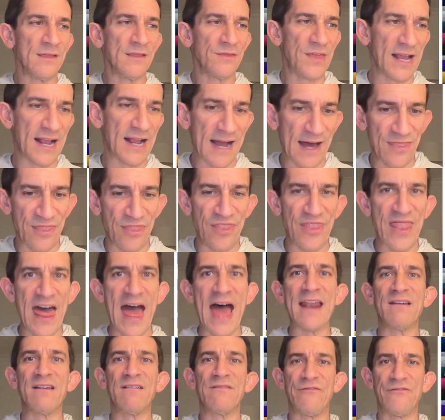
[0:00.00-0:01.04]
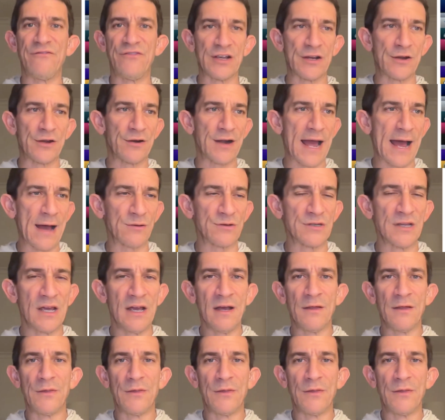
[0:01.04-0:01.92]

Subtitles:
They got that figured out.